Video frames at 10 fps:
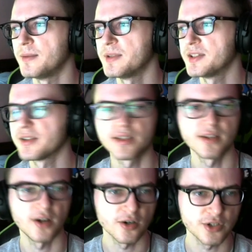Detail taking
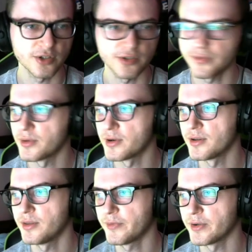the hard charger
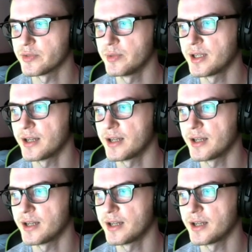for the first week.